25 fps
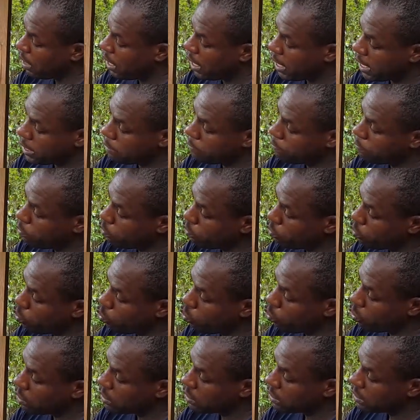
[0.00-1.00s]
and put
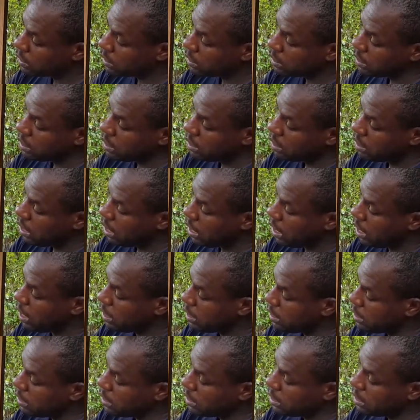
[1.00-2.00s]
hooks
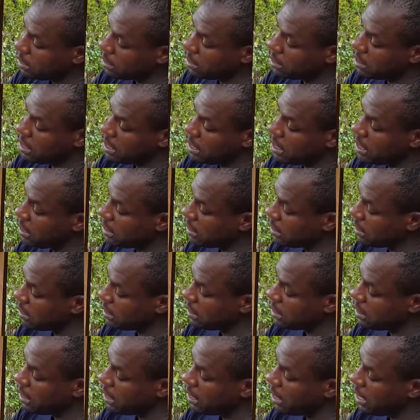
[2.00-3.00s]
on
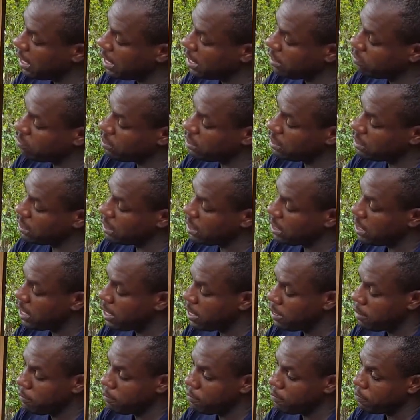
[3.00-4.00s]
these edges
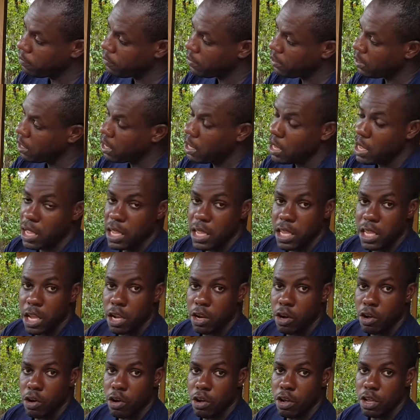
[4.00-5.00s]
here,
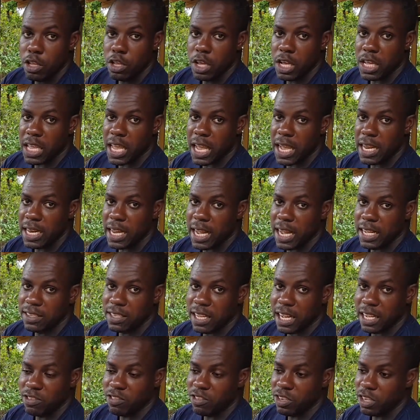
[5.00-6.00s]
you know, you can
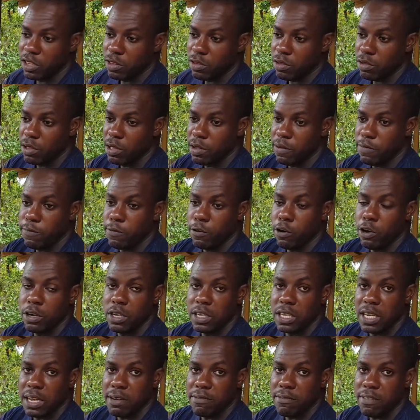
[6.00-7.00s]
attach it to the
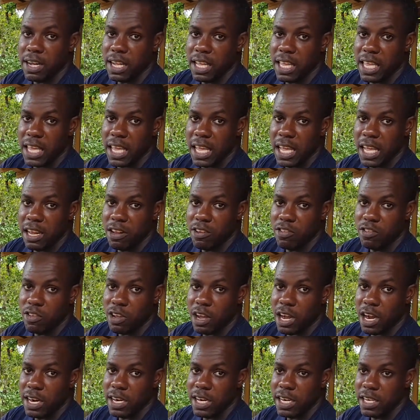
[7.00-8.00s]
front of a cage
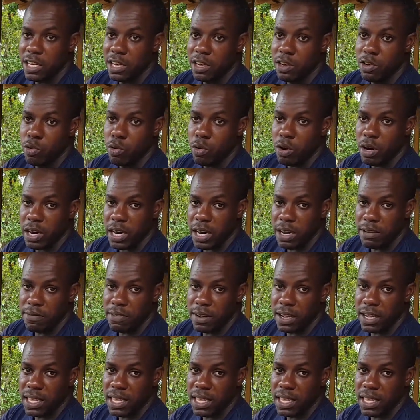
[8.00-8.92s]
or the door of a